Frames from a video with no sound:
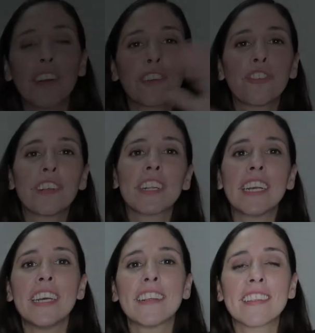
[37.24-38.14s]
Tokyo
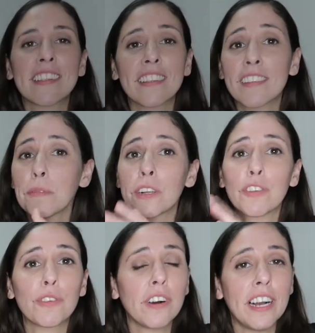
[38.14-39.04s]
Treat is
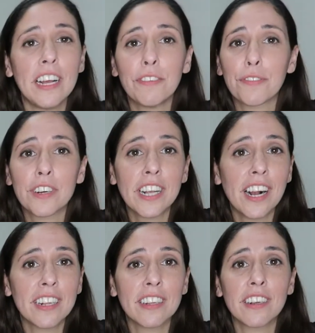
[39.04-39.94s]
similar to every
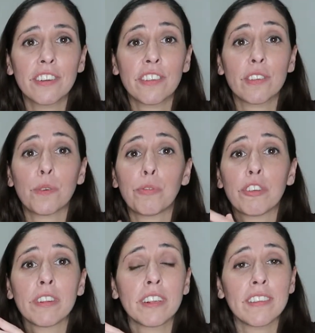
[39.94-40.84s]
other
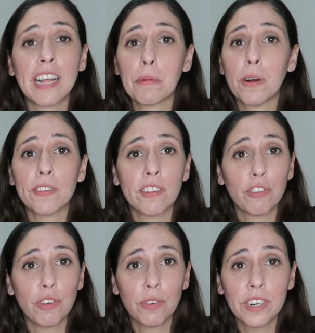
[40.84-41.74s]
subscription snack box
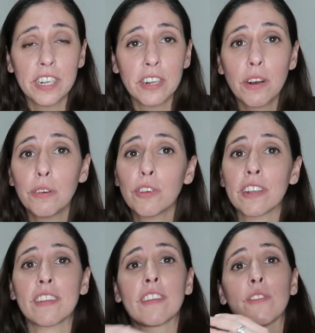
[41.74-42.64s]
that you already know. You
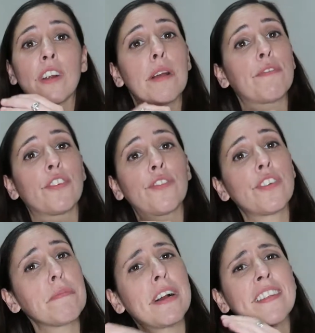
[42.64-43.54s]
can subscribe for
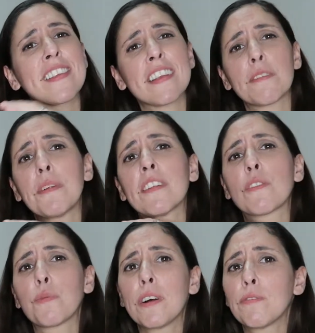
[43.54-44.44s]
3 months, 6
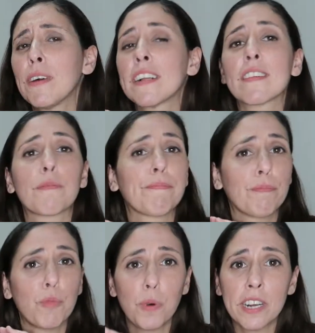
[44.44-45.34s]
months, 12 months,
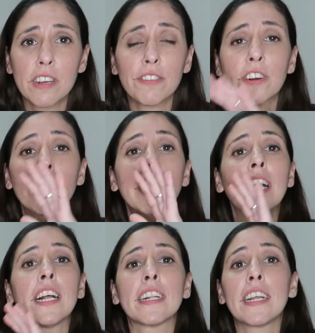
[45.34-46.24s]
whatever.
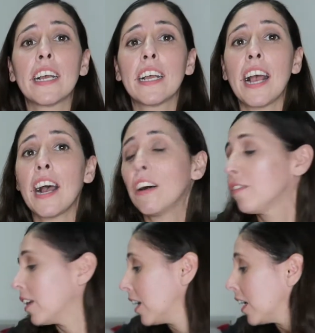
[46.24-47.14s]
They
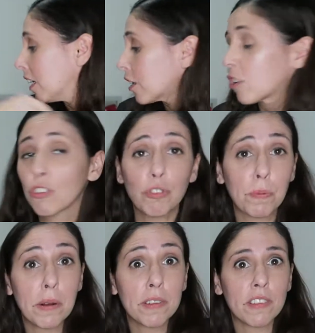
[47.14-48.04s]
have a huge
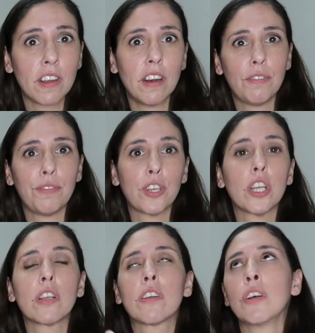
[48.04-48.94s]
promise of
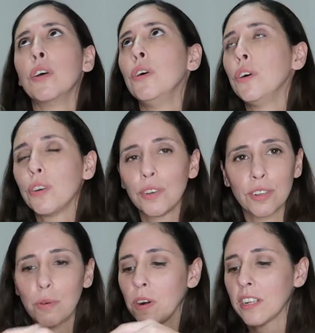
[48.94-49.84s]

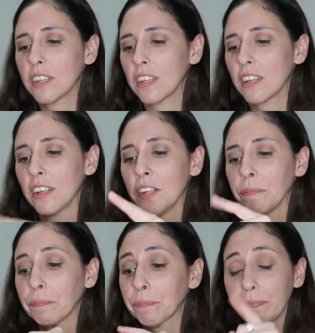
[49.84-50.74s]
good quality
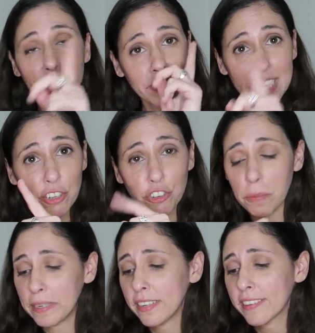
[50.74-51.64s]

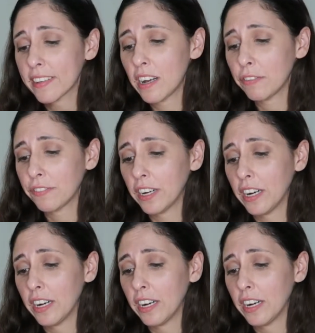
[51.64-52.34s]
Japanese stuff.